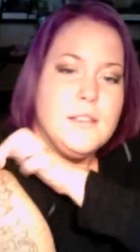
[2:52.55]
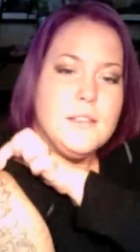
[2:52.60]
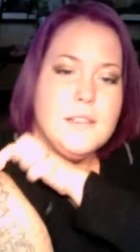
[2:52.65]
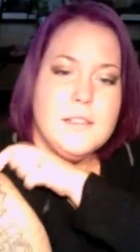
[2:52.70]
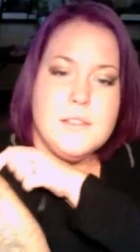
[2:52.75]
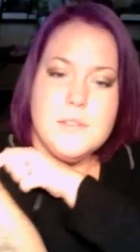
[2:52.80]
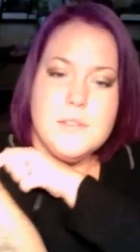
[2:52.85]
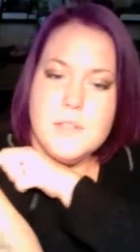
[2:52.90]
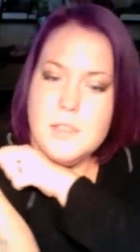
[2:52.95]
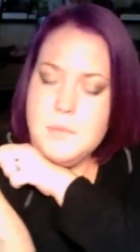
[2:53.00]

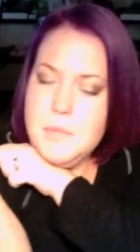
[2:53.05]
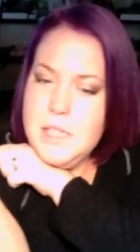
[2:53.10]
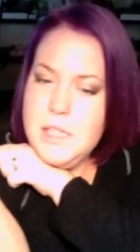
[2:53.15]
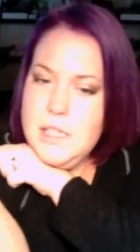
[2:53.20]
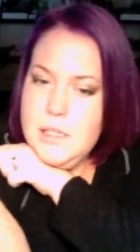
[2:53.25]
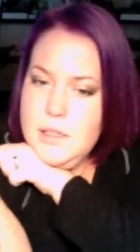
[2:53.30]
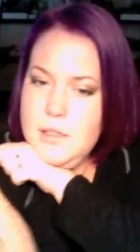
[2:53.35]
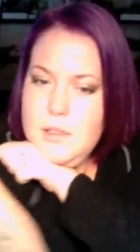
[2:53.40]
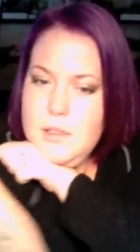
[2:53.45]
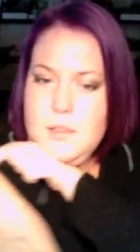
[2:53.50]
This one up
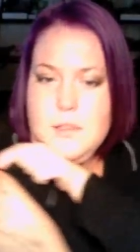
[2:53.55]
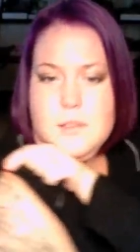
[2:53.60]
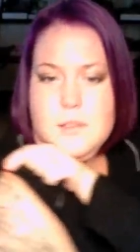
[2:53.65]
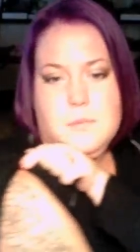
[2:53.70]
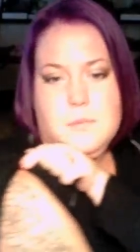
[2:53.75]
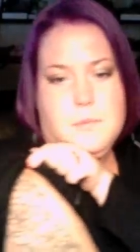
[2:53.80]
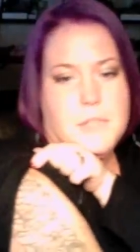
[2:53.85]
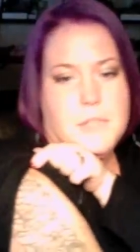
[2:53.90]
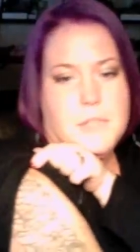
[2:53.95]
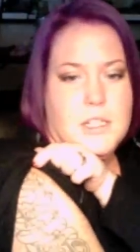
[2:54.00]
here,
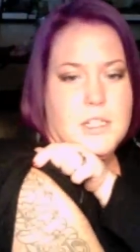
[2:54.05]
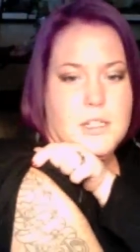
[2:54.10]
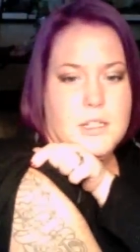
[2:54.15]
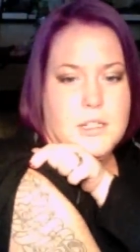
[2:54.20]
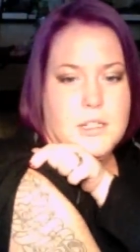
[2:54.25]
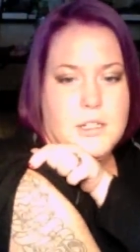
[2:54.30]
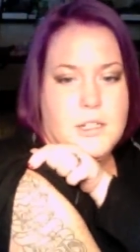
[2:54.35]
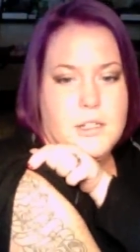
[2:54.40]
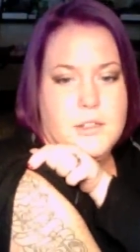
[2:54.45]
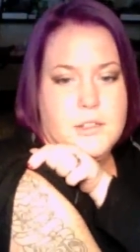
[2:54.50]
I'm getting it
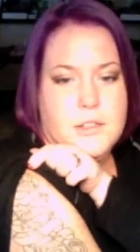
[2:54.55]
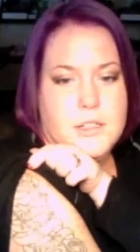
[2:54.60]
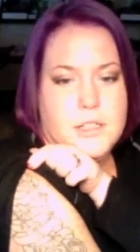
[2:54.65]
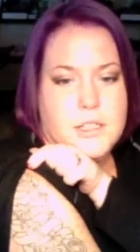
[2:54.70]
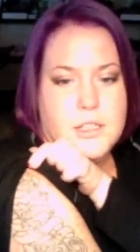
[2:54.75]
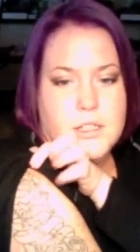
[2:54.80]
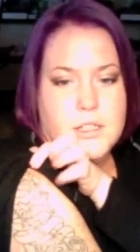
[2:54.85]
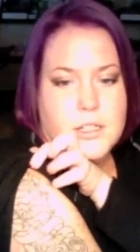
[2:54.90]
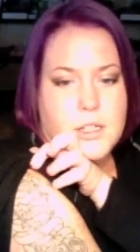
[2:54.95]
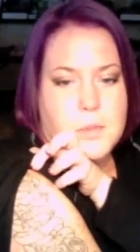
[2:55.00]
colored in
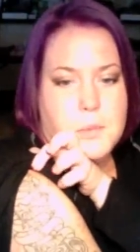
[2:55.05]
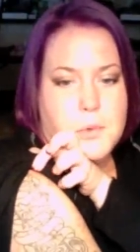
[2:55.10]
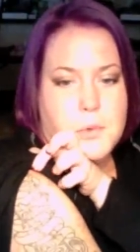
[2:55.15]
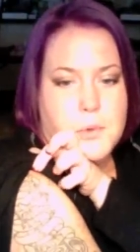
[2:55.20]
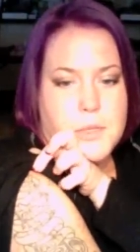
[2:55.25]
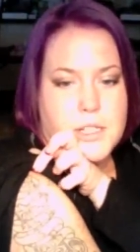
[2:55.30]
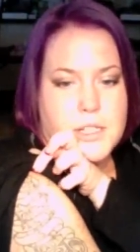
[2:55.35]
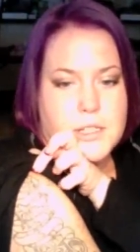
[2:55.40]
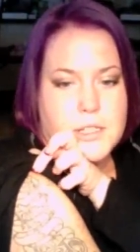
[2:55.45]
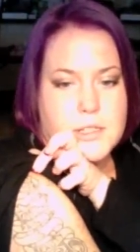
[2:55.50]
in a couple
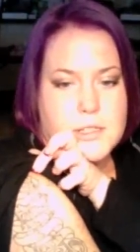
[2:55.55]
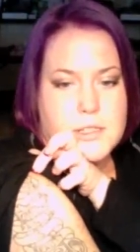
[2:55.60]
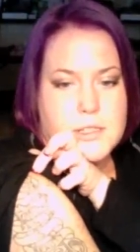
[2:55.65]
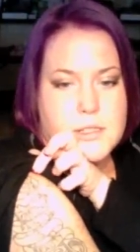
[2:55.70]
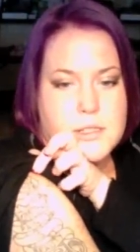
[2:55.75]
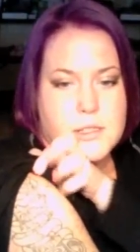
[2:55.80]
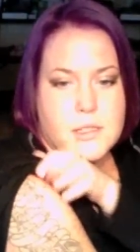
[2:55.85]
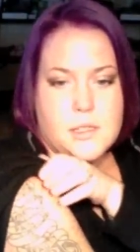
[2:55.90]
weeks.